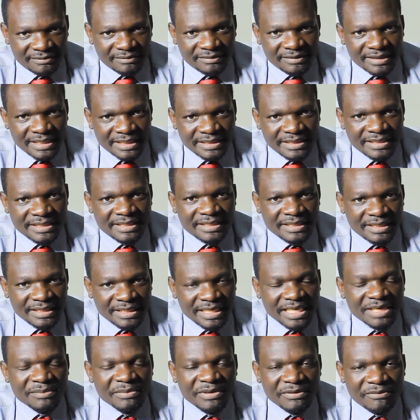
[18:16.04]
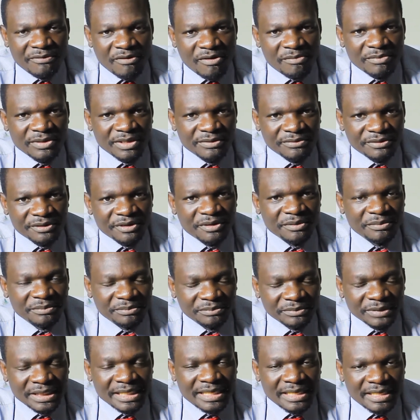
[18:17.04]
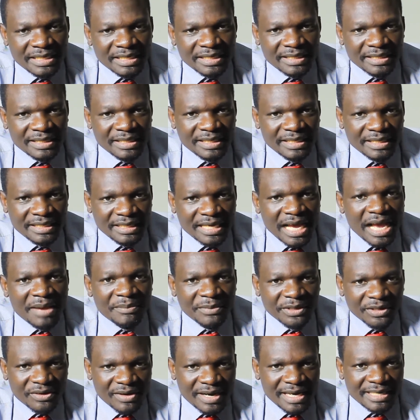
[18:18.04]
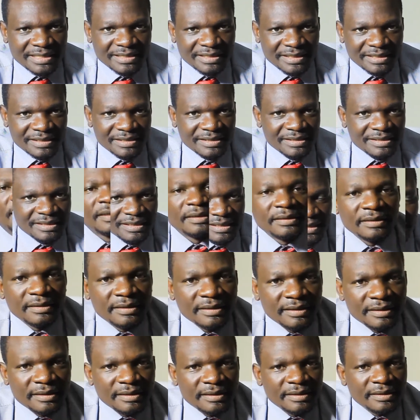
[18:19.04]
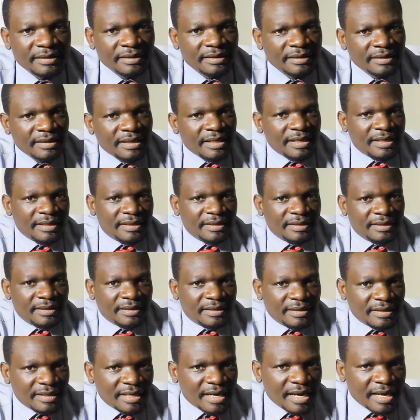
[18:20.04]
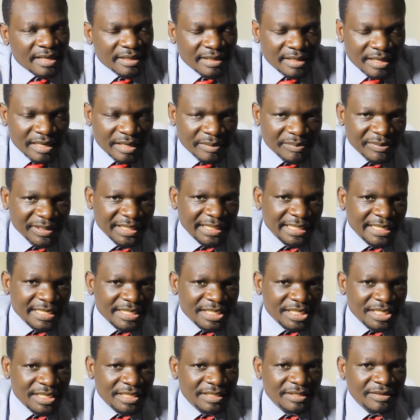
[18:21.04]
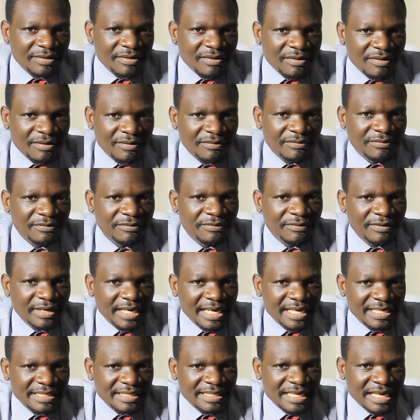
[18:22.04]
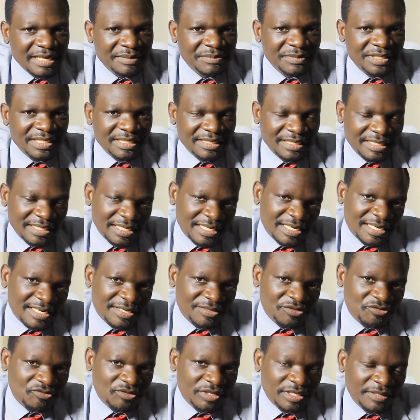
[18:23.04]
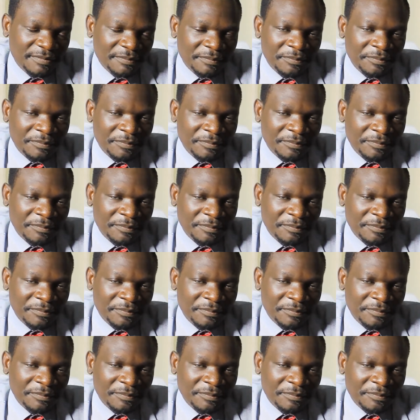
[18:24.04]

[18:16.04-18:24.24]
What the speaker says: that can be formed from the amino acids. The other application of enzymes in industry